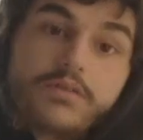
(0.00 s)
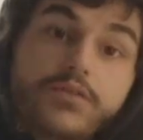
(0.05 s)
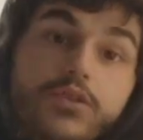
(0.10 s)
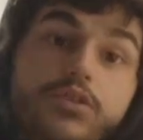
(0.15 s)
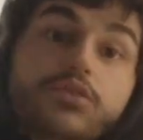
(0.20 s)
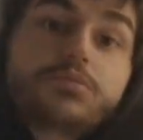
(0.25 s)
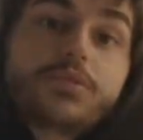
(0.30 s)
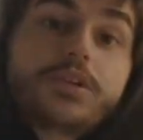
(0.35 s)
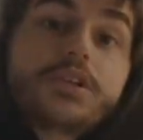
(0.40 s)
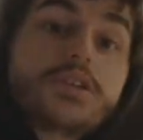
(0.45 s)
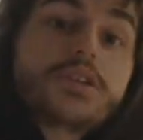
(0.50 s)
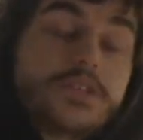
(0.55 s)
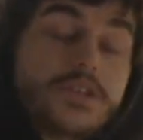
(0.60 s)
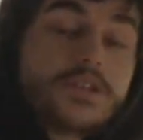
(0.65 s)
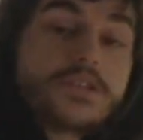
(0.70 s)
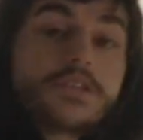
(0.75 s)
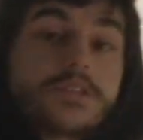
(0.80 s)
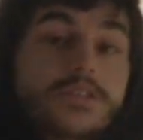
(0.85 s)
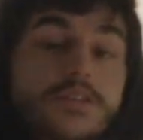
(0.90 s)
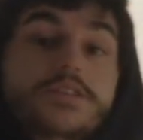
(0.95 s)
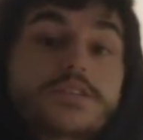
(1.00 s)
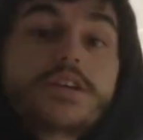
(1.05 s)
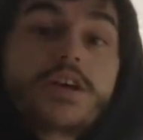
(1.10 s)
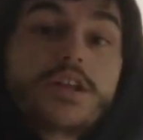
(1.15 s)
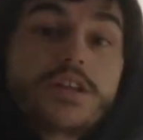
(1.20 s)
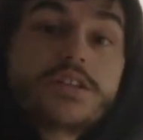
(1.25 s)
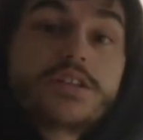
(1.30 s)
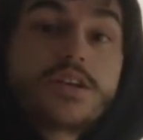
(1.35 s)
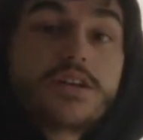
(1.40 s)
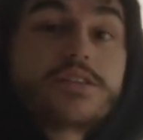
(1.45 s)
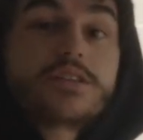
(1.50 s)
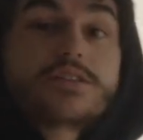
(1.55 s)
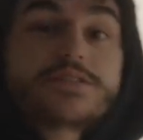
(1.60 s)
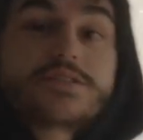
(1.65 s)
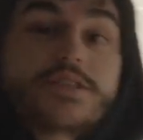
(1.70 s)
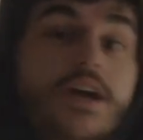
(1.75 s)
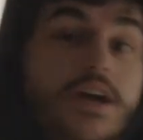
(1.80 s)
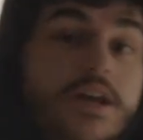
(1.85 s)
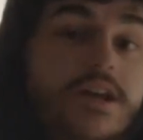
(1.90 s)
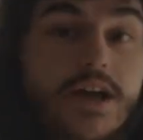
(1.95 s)
you been addicted to telling
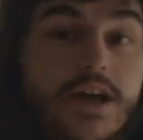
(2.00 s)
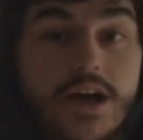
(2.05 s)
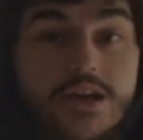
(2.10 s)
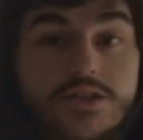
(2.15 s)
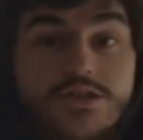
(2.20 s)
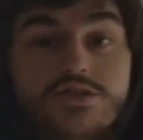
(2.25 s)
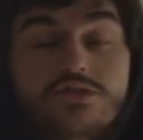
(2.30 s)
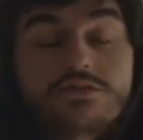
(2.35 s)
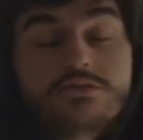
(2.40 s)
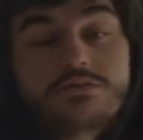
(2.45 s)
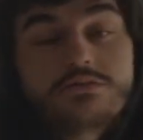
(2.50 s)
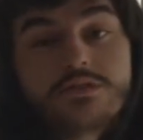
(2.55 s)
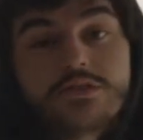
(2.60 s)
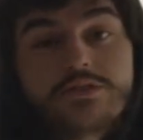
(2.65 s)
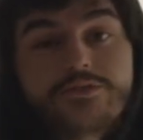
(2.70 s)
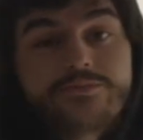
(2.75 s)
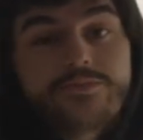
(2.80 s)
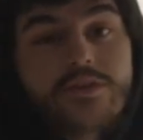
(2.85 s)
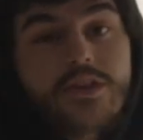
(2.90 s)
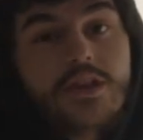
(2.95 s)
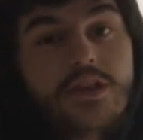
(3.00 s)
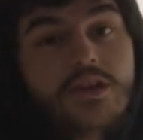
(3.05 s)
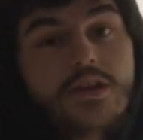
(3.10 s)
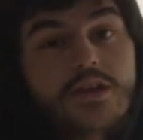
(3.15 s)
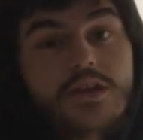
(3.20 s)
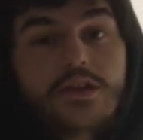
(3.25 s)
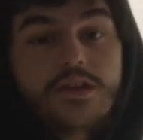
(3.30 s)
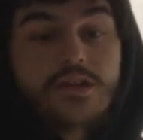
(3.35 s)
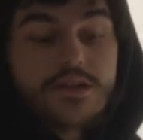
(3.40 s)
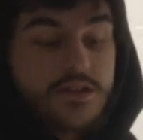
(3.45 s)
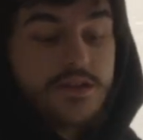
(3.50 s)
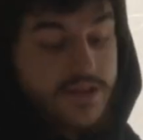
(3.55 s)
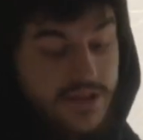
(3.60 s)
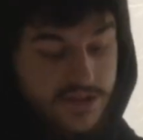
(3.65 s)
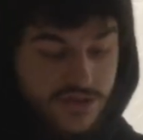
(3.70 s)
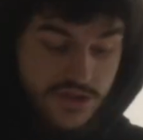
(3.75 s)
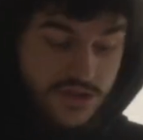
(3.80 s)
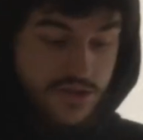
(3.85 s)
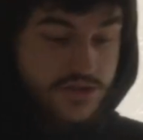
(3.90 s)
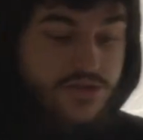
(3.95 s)
others I got you?
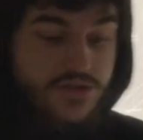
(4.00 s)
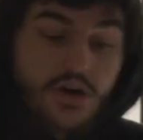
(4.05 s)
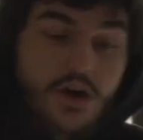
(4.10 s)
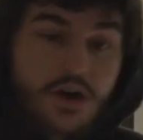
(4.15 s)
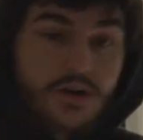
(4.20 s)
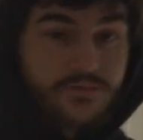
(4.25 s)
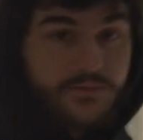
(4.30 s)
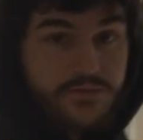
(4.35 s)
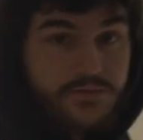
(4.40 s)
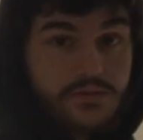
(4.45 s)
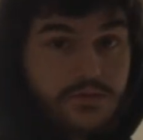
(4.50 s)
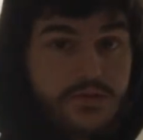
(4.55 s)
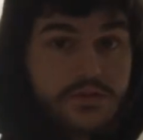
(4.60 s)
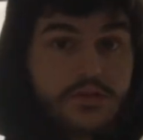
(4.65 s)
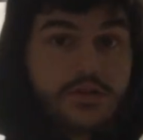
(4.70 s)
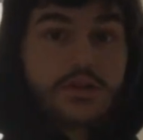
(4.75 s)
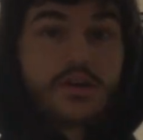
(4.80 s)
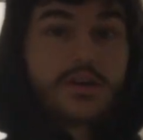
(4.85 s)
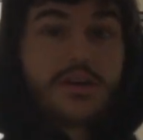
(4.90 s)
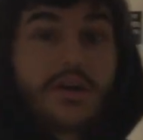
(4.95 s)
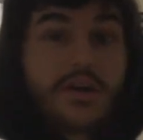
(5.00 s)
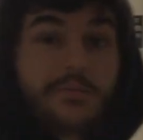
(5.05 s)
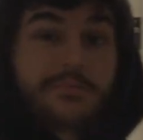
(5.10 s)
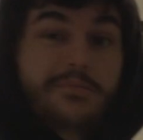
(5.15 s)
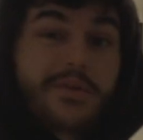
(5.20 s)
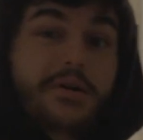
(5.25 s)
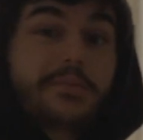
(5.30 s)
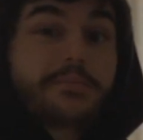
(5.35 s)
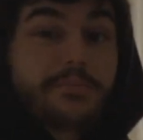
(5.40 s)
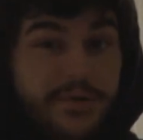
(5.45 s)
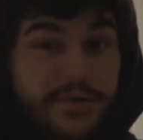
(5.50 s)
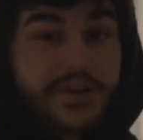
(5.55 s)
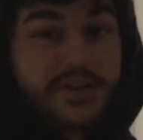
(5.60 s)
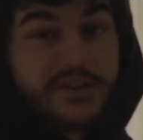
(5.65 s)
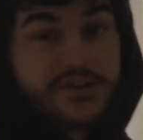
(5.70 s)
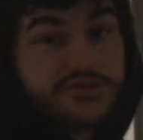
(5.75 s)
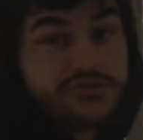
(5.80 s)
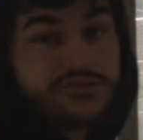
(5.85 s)
That shit is harmful. My biggest